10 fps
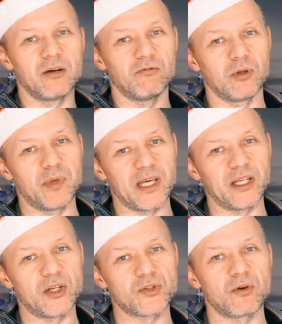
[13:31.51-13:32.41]
will be in
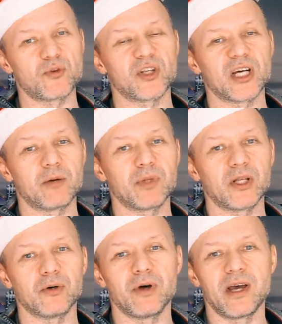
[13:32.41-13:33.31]
the description down
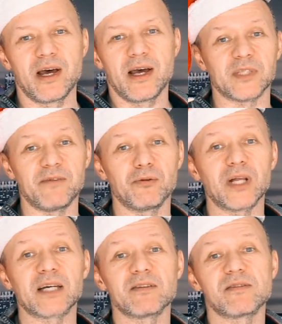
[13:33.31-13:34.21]
below. If you
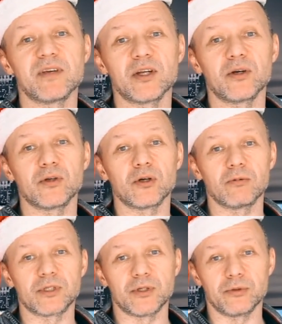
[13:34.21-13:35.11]
like this video, you know
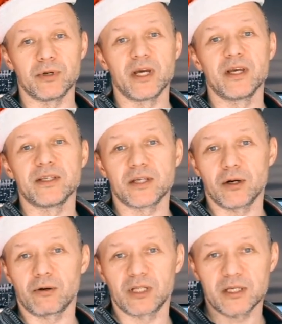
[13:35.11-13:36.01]
what to do.
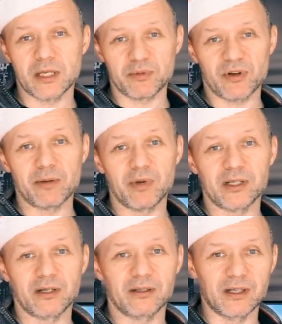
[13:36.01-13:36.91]
So click subscribe
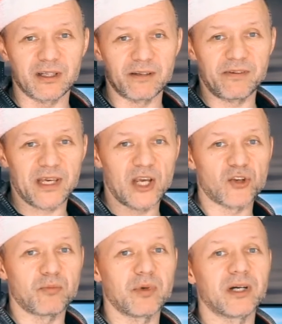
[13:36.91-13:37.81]
button, click
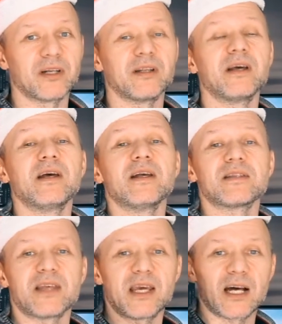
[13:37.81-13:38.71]
notification button.
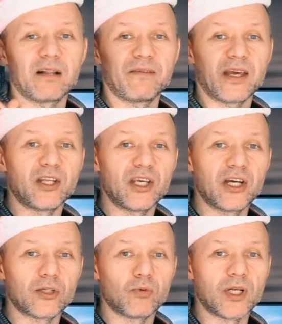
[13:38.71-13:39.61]
Stay healthy in the
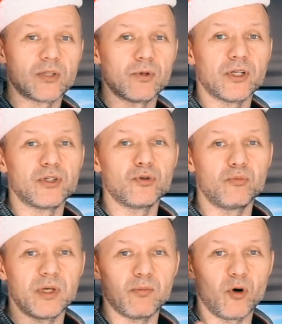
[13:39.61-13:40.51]
year 2022,
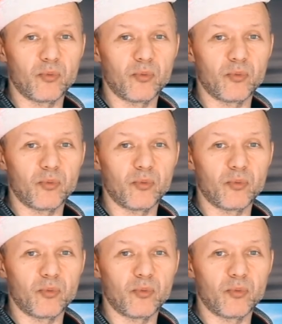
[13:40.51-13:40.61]
be more